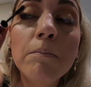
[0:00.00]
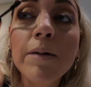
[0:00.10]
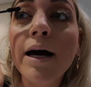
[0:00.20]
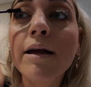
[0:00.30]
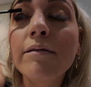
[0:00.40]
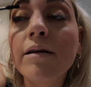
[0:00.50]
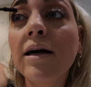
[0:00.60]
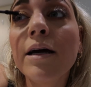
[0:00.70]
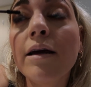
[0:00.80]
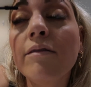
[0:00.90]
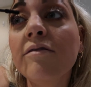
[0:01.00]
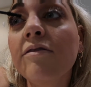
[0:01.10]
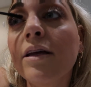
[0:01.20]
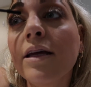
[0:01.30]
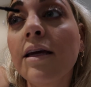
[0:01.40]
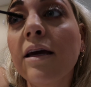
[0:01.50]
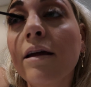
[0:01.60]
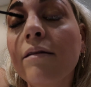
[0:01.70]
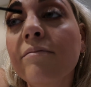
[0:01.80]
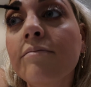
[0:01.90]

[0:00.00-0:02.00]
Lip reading: but I am feeling it.